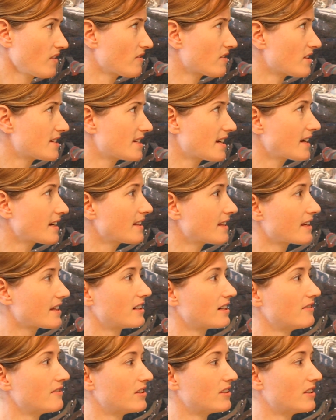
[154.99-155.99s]
The second
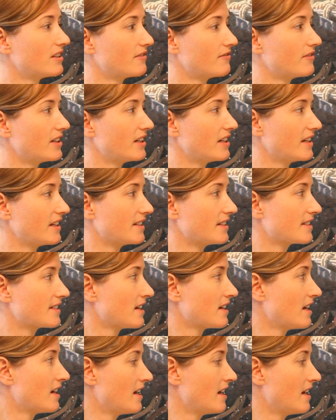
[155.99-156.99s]
thing I've learned really is